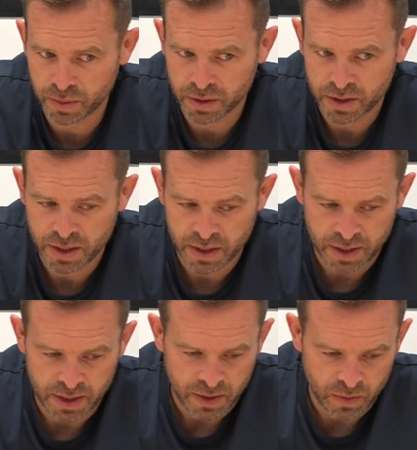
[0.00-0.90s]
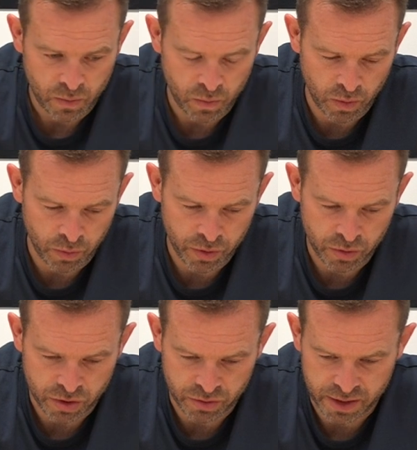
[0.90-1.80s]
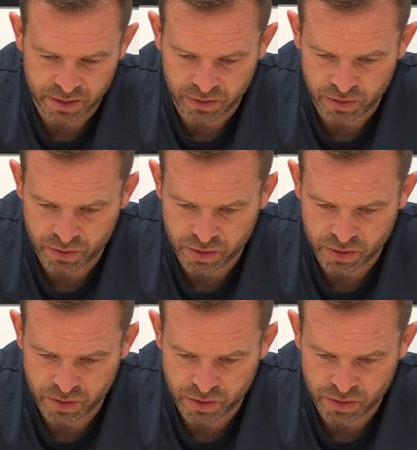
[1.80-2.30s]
But what we also need to do,